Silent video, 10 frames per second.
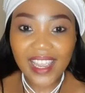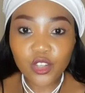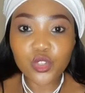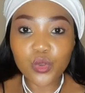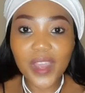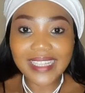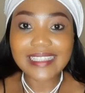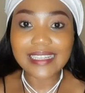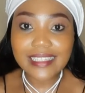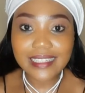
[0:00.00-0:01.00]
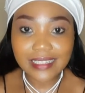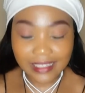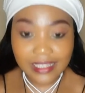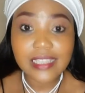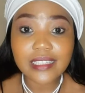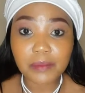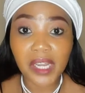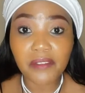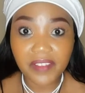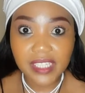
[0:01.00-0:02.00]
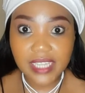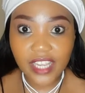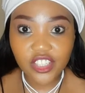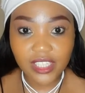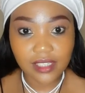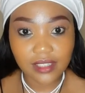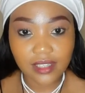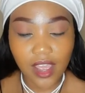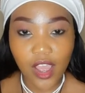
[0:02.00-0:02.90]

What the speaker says: into existence these manifestations.